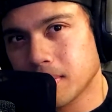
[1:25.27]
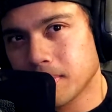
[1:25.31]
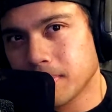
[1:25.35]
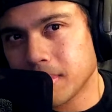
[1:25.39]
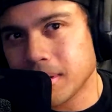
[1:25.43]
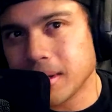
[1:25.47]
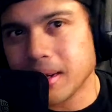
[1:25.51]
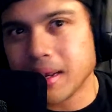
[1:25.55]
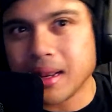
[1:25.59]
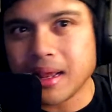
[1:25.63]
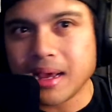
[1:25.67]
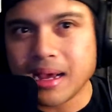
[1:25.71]

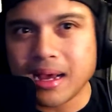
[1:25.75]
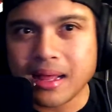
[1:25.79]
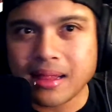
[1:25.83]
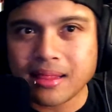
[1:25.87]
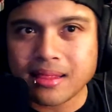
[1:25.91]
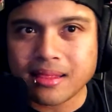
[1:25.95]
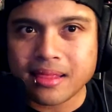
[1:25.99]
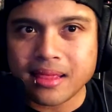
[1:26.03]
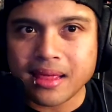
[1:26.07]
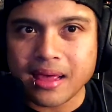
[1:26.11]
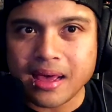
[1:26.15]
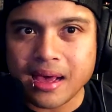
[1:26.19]
But
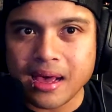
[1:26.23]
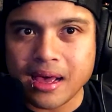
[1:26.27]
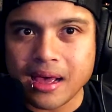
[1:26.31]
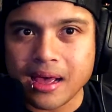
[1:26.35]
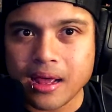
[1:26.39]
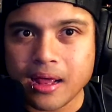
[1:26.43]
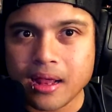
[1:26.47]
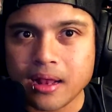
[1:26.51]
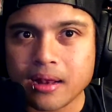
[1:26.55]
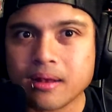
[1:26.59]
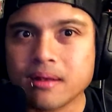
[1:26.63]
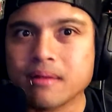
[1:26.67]
not
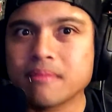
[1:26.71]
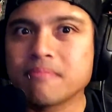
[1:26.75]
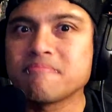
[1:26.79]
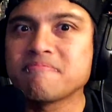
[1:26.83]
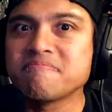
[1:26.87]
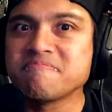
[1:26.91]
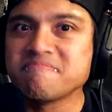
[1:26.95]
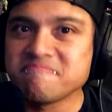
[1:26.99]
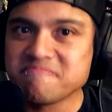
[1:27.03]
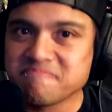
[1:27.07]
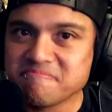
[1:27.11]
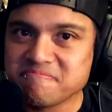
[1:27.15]
that,
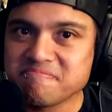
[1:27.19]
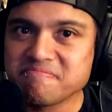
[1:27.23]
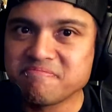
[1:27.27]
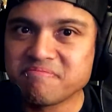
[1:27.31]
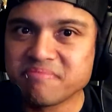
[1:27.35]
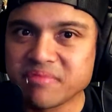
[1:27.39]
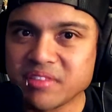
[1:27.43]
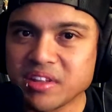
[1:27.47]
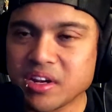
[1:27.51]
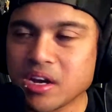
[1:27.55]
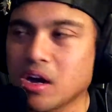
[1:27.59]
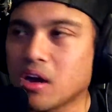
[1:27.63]

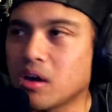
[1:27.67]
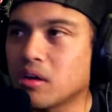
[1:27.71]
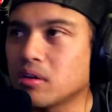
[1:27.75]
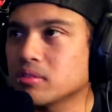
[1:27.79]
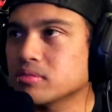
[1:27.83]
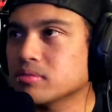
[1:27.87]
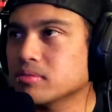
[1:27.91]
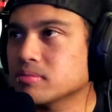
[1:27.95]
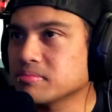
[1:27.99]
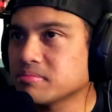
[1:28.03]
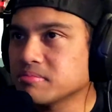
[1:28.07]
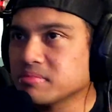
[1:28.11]
you
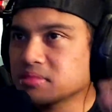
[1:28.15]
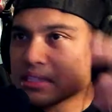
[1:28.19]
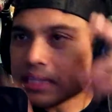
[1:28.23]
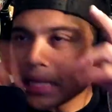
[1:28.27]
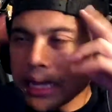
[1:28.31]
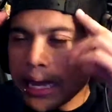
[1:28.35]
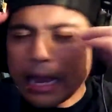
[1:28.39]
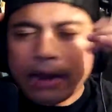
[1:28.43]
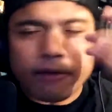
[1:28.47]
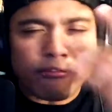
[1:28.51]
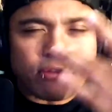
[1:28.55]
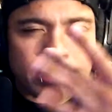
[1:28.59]
know. It's
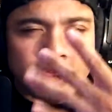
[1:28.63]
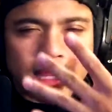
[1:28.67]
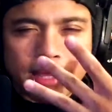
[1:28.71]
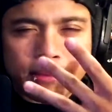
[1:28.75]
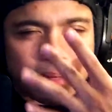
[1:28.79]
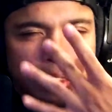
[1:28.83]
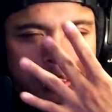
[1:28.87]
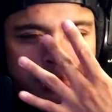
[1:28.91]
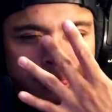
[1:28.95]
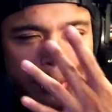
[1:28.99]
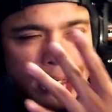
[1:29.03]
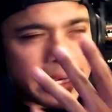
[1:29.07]
like everything
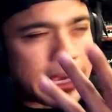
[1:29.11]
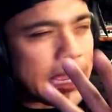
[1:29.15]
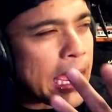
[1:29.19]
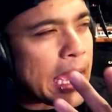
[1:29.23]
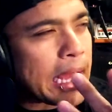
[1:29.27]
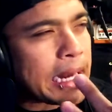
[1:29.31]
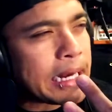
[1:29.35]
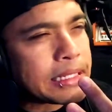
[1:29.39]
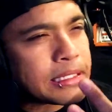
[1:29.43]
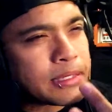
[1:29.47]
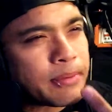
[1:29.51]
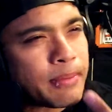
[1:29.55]
must be
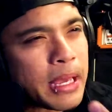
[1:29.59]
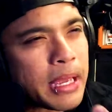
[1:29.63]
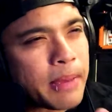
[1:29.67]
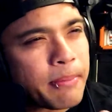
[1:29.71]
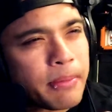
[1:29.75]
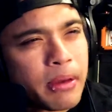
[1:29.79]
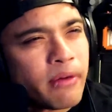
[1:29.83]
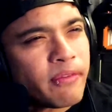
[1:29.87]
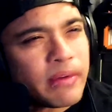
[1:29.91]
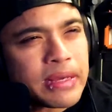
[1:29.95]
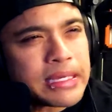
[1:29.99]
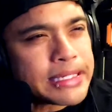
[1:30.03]
canon to make
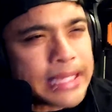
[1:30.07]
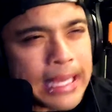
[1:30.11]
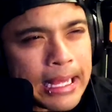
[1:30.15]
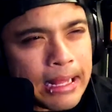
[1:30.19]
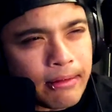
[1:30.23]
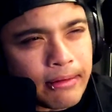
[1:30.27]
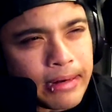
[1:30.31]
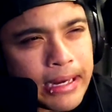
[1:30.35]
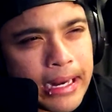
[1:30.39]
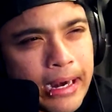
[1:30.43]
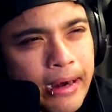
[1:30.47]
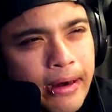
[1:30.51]
movies.
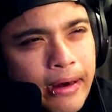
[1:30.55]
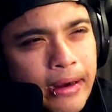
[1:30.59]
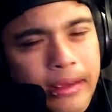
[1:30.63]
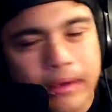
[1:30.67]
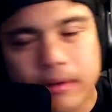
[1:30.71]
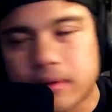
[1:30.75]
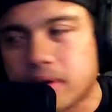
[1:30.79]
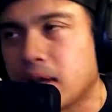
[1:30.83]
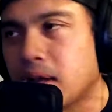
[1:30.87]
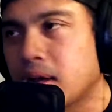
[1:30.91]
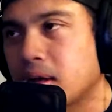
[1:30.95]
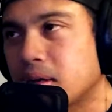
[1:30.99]
How dare you?
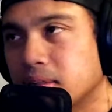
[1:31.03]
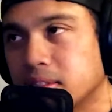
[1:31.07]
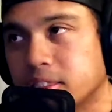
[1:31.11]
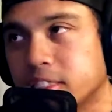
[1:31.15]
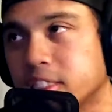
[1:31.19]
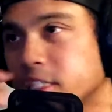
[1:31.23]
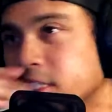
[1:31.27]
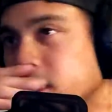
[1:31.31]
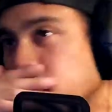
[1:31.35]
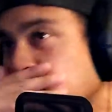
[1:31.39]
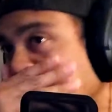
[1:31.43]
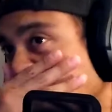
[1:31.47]
Oh,
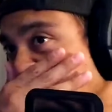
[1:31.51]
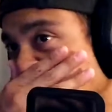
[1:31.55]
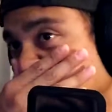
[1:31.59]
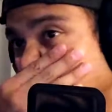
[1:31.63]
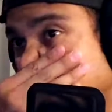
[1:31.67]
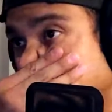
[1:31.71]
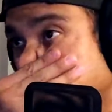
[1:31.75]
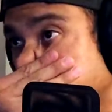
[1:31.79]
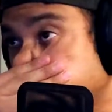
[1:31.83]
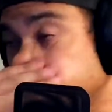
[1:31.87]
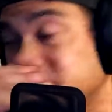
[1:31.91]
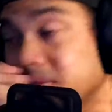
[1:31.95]
shut
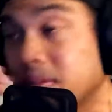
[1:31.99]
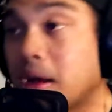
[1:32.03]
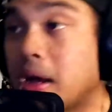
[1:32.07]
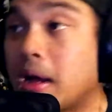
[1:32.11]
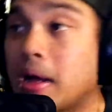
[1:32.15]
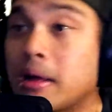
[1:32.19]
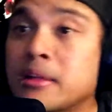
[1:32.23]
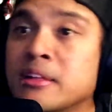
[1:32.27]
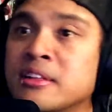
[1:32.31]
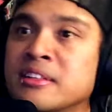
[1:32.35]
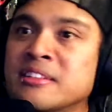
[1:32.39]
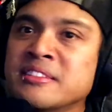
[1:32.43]
the
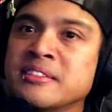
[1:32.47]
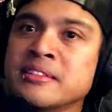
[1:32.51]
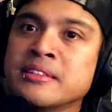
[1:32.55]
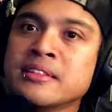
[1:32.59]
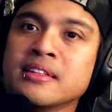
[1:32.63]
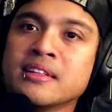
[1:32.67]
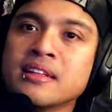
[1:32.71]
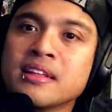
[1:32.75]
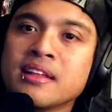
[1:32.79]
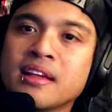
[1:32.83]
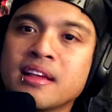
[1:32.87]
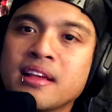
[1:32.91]
fuck.
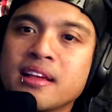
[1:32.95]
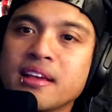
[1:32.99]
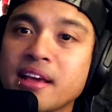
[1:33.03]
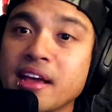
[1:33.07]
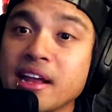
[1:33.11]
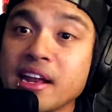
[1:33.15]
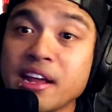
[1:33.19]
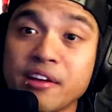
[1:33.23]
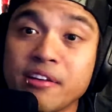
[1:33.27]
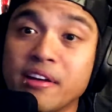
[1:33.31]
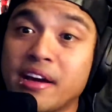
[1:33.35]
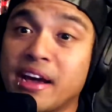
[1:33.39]

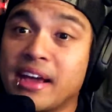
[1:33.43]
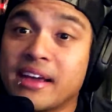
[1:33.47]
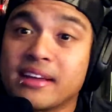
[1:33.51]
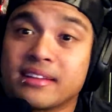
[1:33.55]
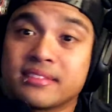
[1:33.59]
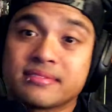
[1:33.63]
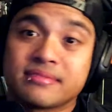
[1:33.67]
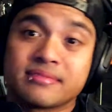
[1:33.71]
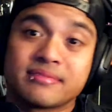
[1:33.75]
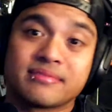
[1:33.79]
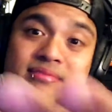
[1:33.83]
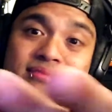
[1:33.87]

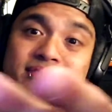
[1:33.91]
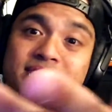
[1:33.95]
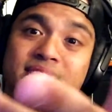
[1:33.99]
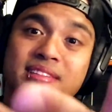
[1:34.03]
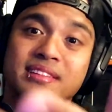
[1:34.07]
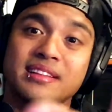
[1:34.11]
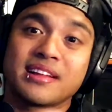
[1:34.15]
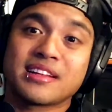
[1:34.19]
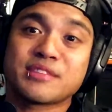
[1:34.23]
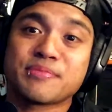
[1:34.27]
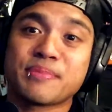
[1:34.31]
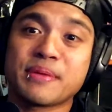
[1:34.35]
Anyway,
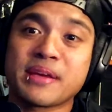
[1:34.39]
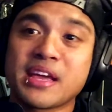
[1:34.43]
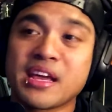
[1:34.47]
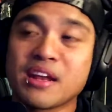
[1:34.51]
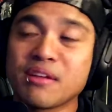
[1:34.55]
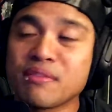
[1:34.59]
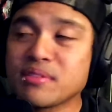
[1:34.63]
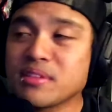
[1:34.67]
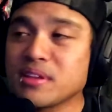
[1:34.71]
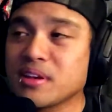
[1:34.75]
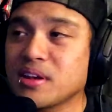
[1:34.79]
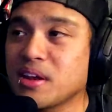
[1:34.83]
let's
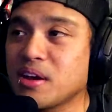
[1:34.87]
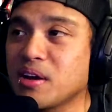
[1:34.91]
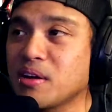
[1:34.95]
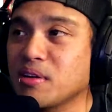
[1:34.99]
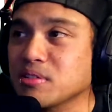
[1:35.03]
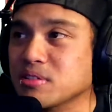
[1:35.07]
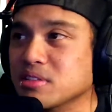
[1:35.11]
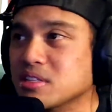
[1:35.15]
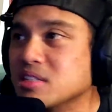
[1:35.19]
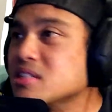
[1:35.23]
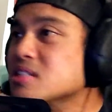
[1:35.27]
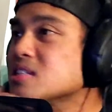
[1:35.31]
begin with the
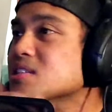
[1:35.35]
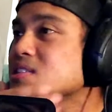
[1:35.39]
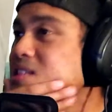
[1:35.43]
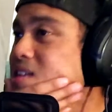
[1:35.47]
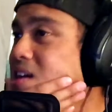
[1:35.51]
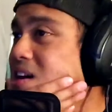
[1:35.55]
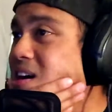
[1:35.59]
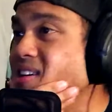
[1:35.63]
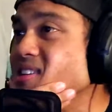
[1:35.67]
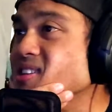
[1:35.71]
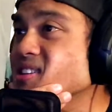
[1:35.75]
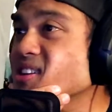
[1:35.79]
notes.
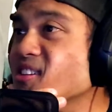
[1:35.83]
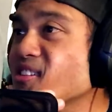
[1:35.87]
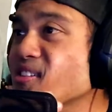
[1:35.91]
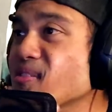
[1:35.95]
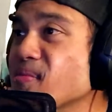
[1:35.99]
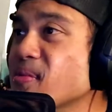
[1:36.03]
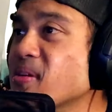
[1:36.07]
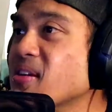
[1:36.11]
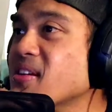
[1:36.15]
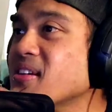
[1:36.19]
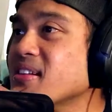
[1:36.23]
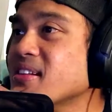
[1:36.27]
How's
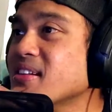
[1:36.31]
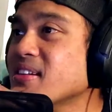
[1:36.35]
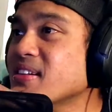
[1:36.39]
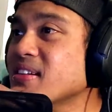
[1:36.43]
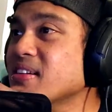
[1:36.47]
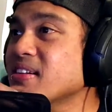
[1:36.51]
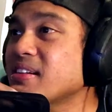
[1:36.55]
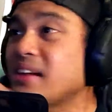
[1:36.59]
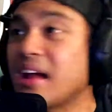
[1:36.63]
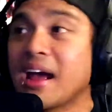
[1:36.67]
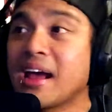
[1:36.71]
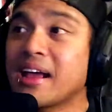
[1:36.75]
everybody
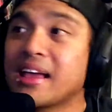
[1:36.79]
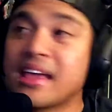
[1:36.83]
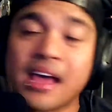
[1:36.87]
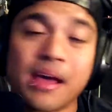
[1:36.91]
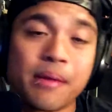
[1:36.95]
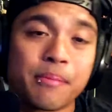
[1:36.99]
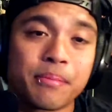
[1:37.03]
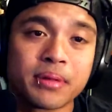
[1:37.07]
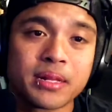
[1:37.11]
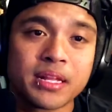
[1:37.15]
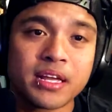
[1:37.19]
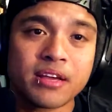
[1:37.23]
doing? I
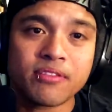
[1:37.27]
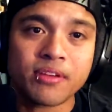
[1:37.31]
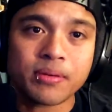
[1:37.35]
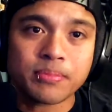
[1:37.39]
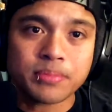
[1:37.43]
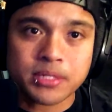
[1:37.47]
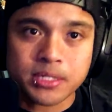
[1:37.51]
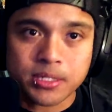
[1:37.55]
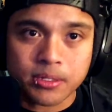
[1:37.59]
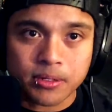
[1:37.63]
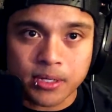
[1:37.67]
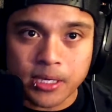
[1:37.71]
can't believe
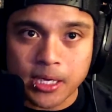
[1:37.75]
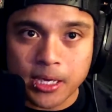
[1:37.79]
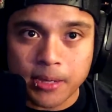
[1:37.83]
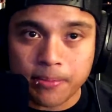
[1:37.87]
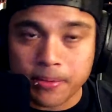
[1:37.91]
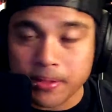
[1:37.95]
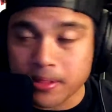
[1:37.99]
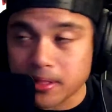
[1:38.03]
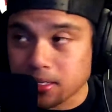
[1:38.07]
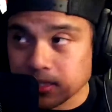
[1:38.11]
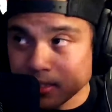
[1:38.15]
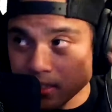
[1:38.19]
I'm still
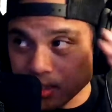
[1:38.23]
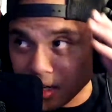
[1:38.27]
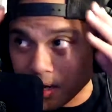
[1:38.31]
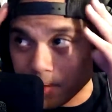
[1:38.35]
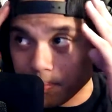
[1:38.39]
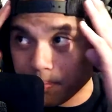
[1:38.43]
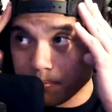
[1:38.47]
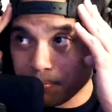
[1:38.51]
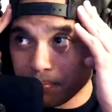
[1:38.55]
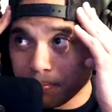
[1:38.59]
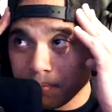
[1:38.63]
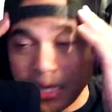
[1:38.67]
keeping this
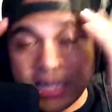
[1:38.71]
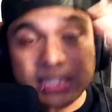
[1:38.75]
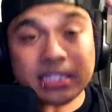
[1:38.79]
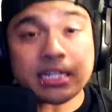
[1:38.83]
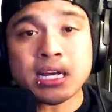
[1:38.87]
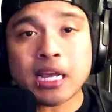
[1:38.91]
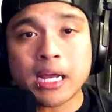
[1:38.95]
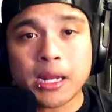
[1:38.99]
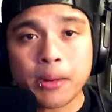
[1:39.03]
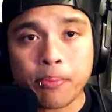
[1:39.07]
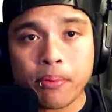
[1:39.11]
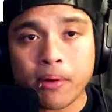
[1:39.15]
up. I'm
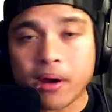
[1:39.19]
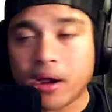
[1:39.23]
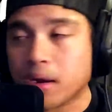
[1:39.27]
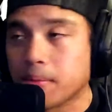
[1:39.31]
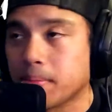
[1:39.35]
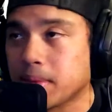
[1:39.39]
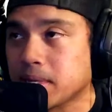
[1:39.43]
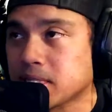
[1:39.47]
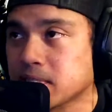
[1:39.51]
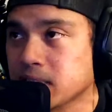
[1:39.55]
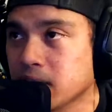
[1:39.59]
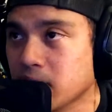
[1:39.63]
actually kind of proud
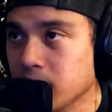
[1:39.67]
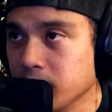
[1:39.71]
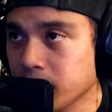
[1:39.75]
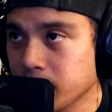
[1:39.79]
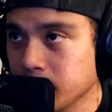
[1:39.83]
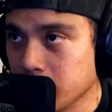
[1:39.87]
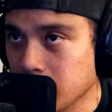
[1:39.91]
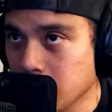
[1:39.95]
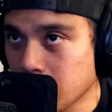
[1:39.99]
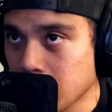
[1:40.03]
of myself.